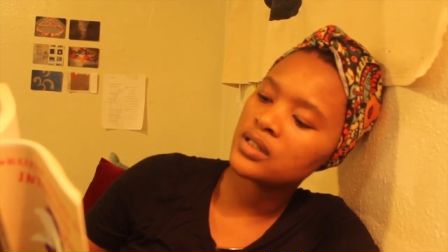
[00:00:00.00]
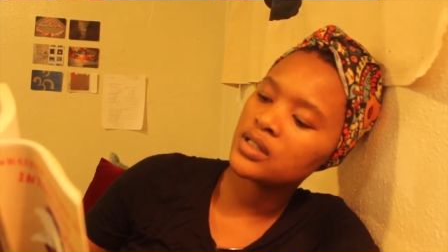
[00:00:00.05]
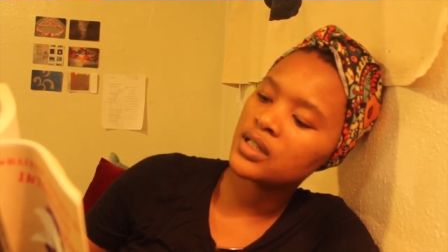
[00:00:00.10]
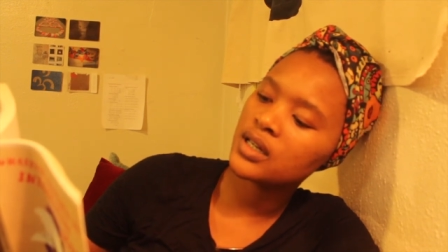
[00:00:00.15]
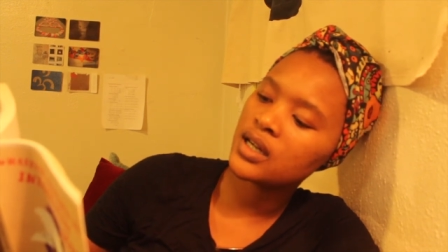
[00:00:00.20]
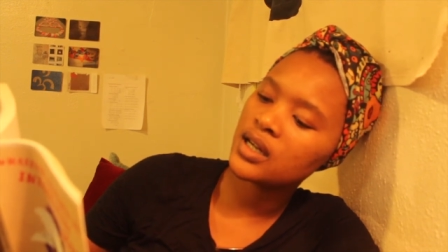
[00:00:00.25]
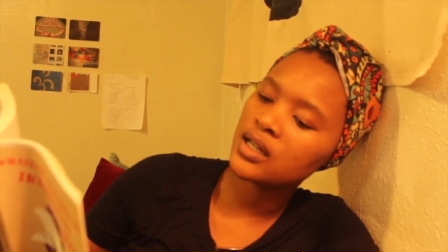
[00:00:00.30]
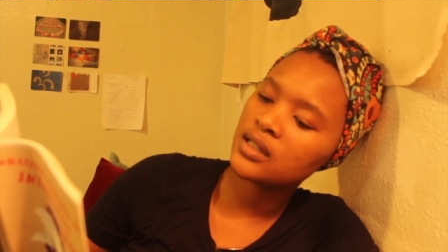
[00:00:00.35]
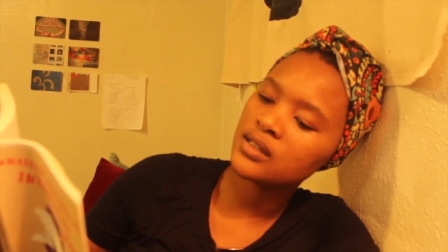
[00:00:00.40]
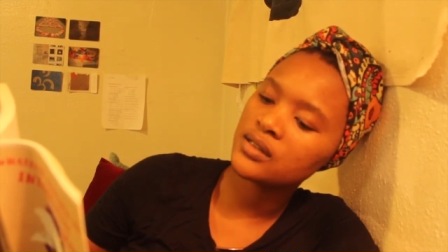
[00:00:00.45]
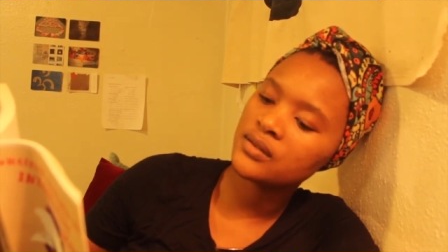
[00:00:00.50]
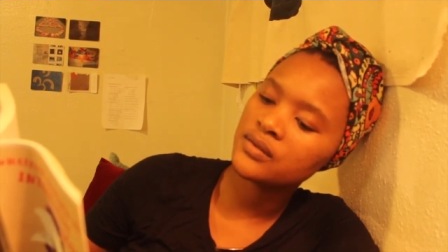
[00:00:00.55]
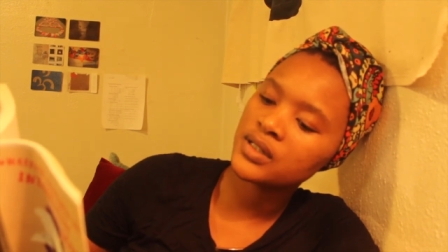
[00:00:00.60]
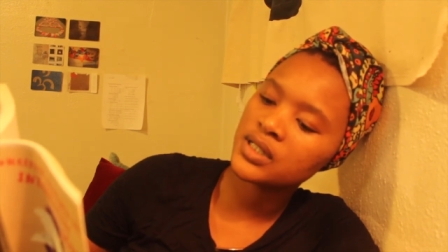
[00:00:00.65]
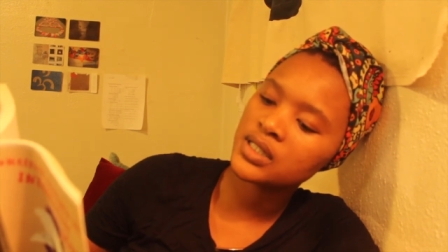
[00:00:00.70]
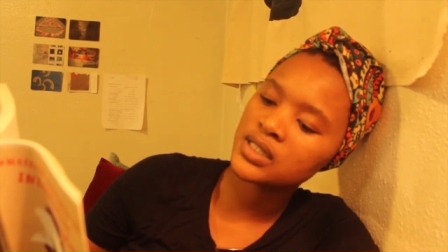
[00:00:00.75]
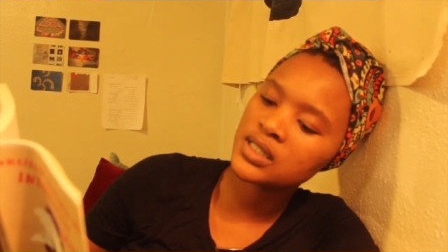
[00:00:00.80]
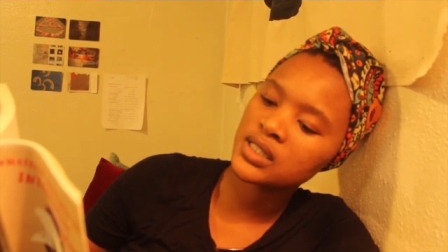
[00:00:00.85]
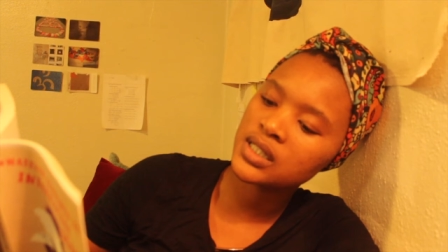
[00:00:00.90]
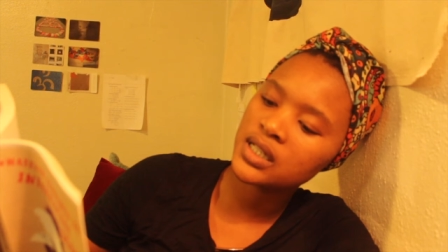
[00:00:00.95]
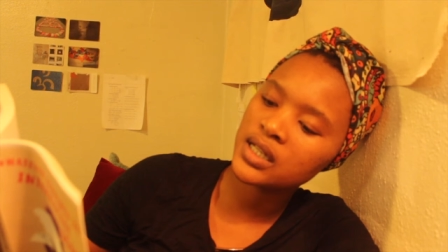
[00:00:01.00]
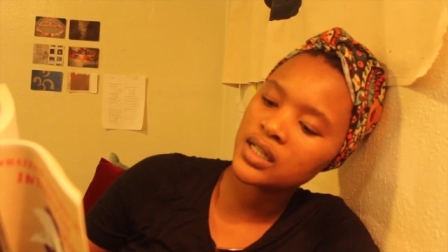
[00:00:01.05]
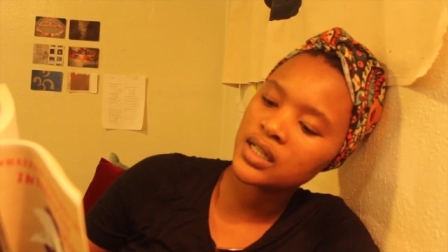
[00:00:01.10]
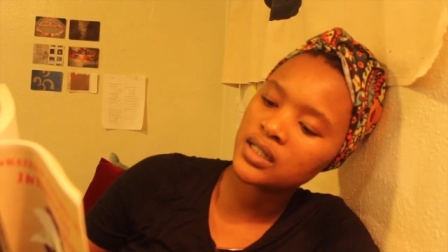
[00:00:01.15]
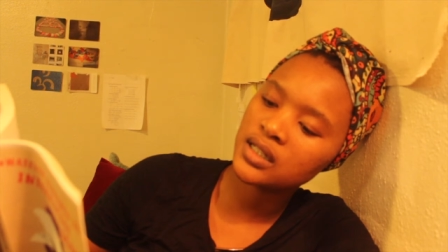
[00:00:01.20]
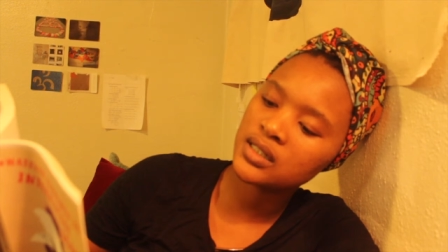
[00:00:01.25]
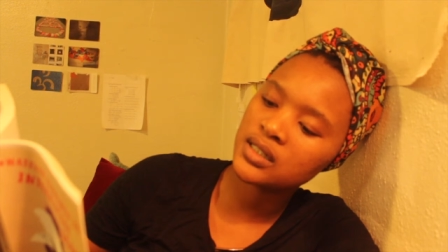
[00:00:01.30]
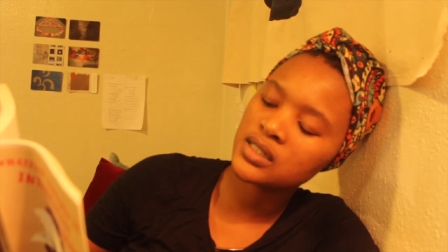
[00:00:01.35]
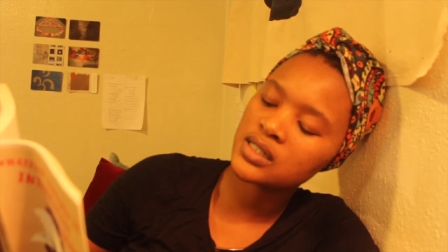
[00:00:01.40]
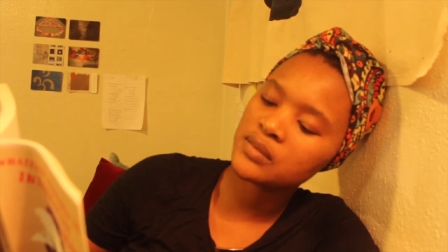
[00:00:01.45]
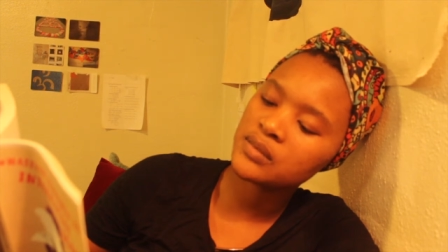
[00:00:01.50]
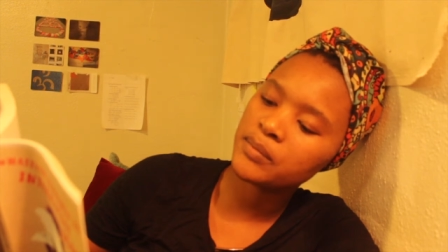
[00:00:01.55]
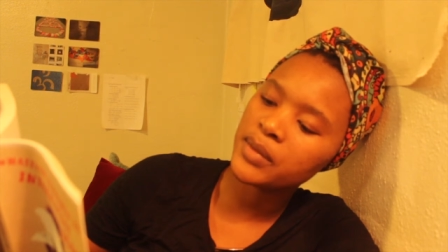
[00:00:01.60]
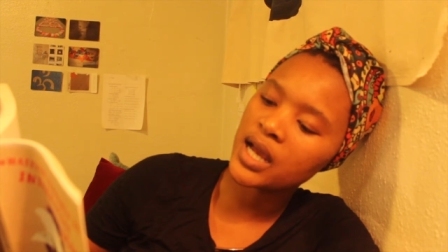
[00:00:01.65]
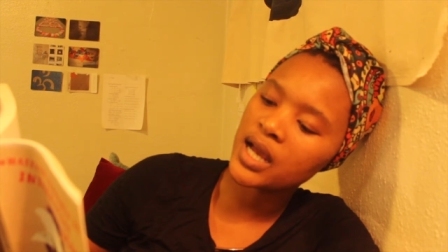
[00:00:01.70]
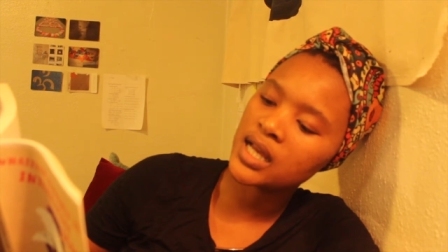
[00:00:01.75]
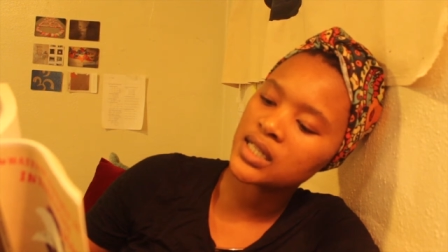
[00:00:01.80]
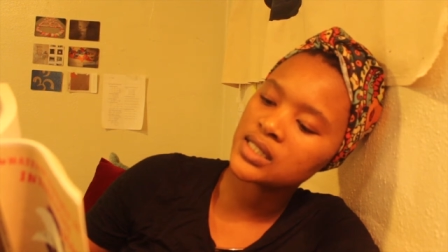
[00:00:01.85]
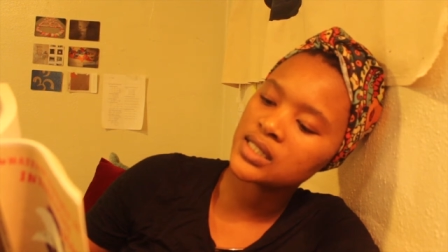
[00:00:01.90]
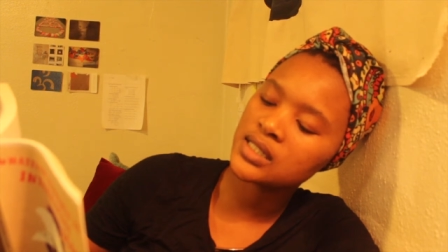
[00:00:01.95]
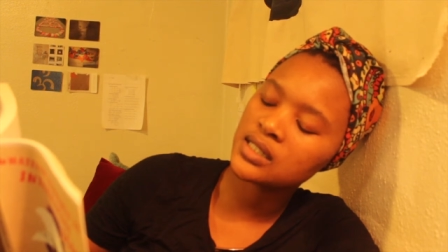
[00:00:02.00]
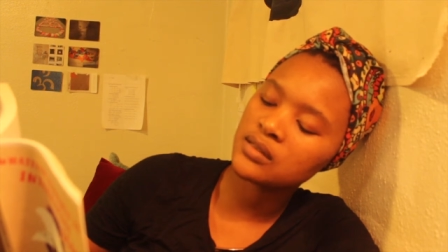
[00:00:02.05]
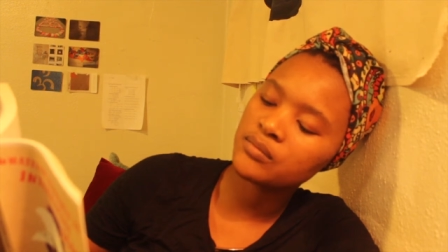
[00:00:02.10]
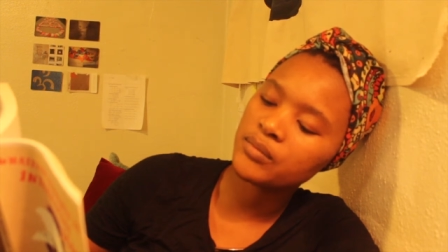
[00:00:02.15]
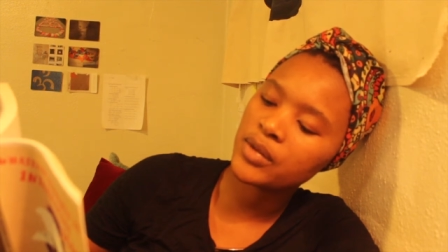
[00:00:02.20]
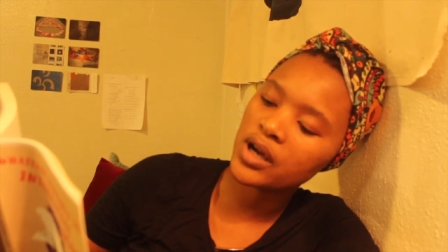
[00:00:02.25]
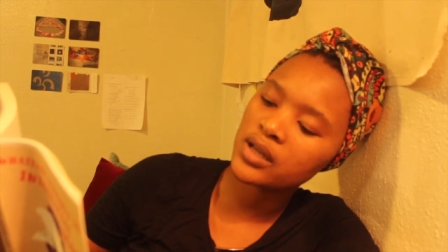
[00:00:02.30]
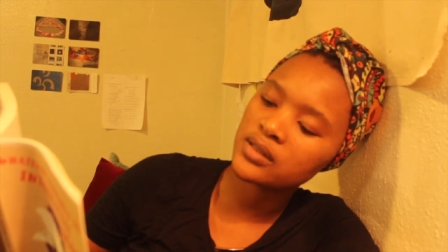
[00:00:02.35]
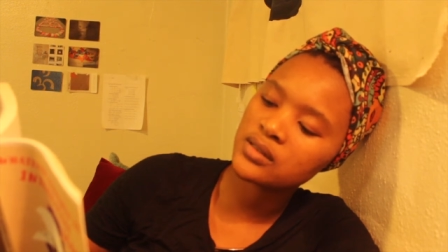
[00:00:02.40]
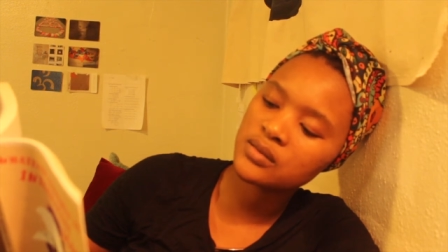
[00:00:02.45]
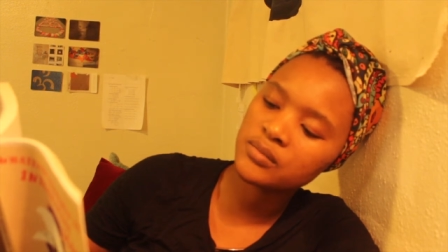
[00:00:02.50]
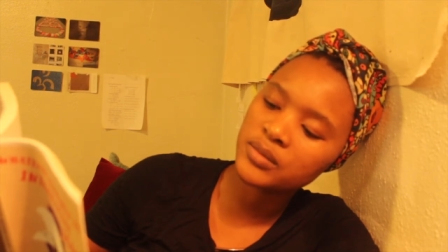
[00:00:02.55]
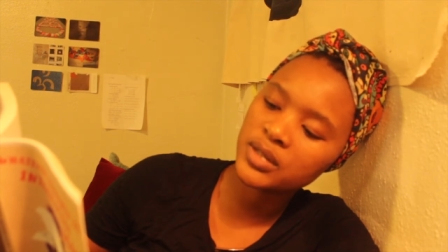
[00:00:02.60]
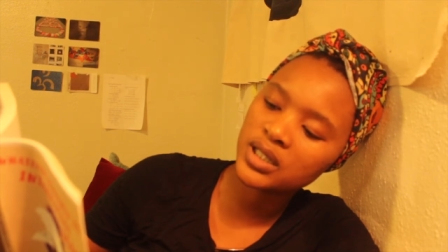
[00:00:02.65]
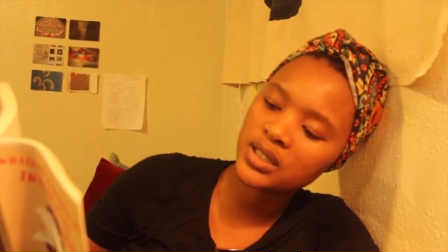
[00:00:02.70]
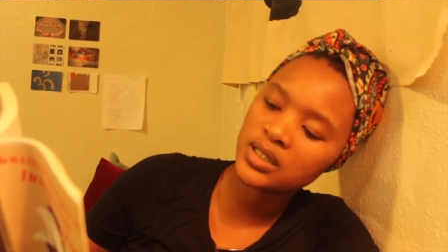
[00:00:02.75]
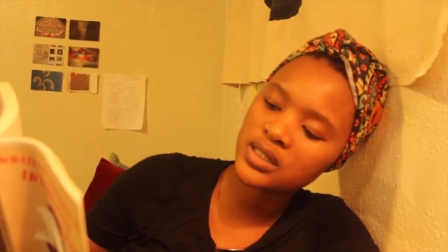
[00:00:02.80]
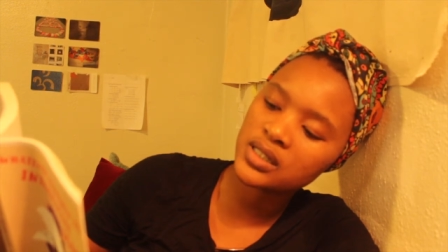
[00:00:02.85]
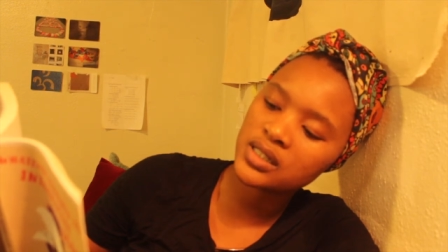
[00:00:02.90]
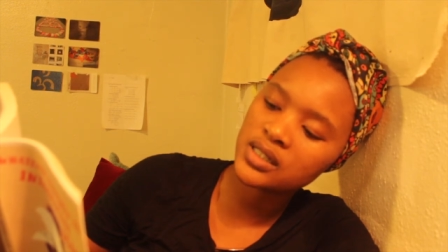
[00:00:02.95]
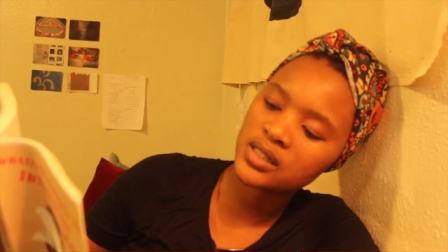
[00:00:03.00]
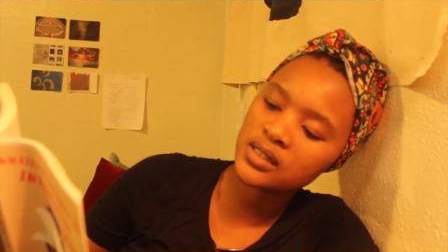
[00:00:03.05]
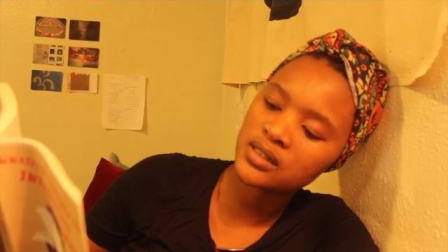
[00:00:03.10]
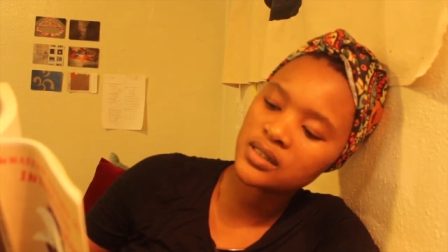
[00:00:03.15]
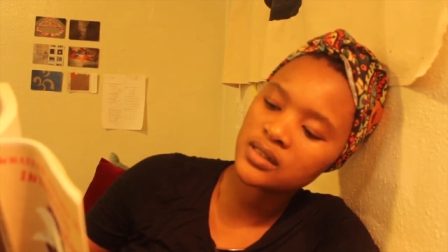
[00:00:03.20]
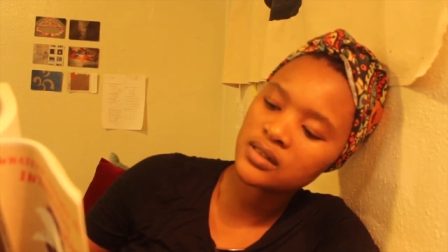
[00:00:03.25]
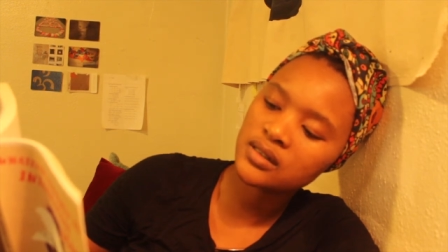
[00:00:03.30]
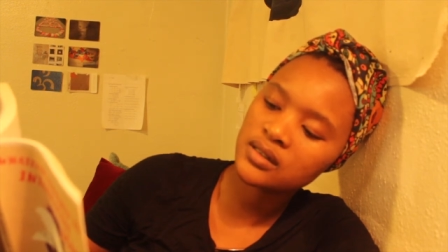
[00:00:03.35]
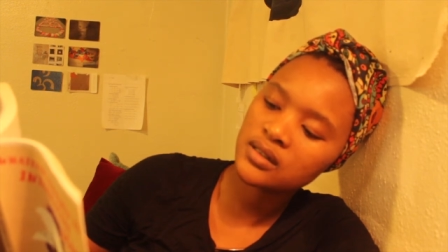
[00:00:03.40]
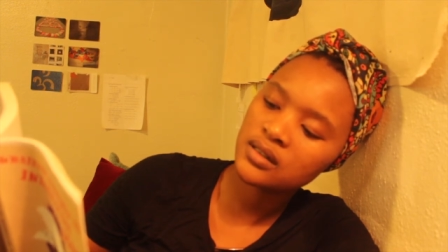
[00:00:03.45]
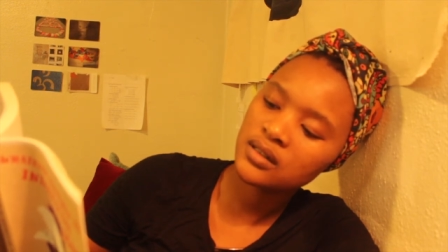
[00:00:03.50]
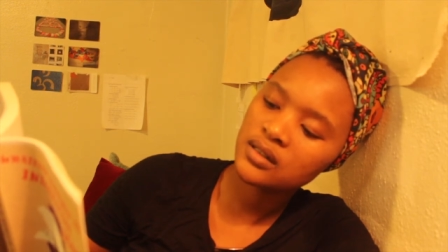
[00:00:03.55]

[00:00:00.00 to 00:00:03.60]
to the color of his skin and its bastard possibilities.